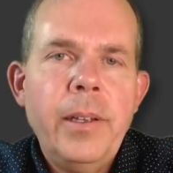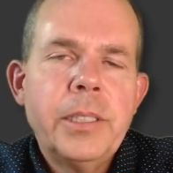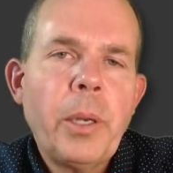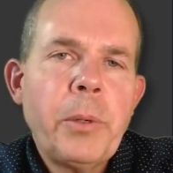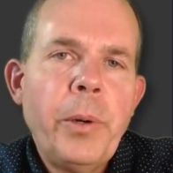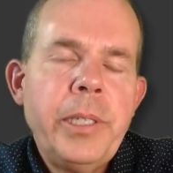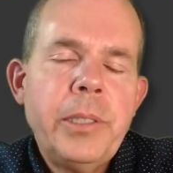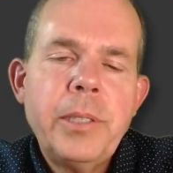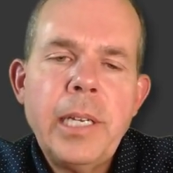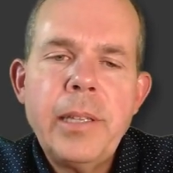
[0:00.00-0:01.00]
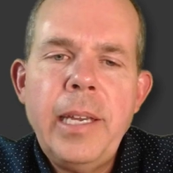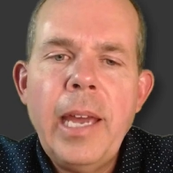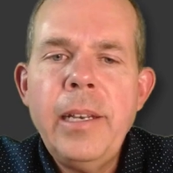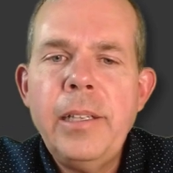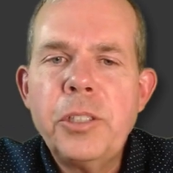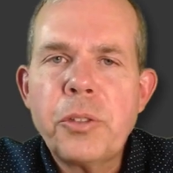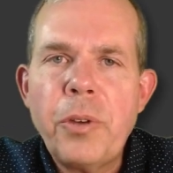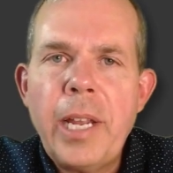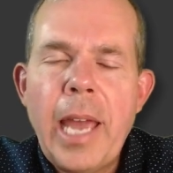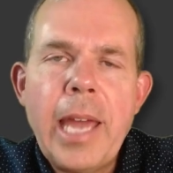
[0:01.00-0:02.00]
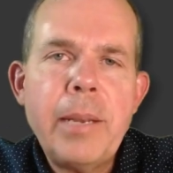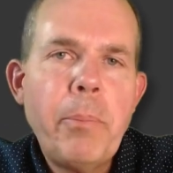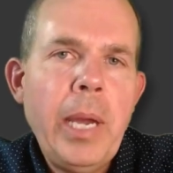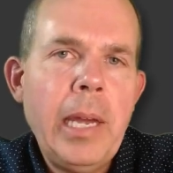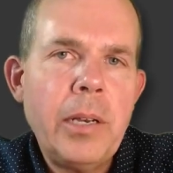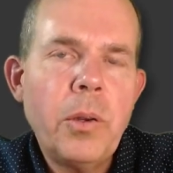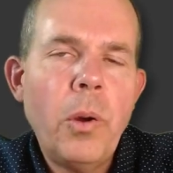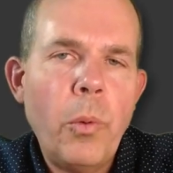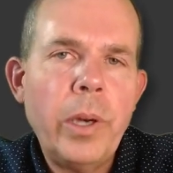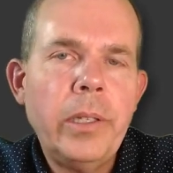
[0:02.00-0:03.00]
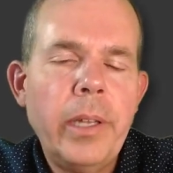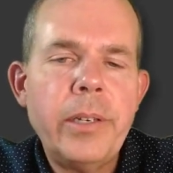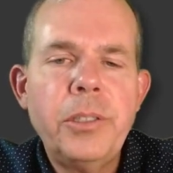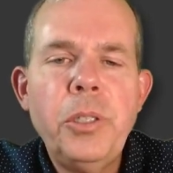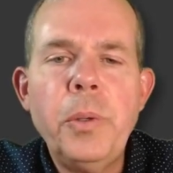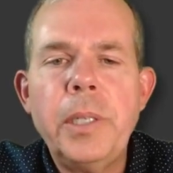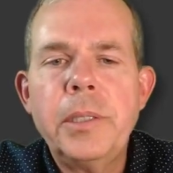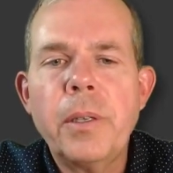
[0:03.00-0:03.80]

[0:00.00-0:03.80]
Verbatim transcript: So I'm going to take the ending string and append one letter to it.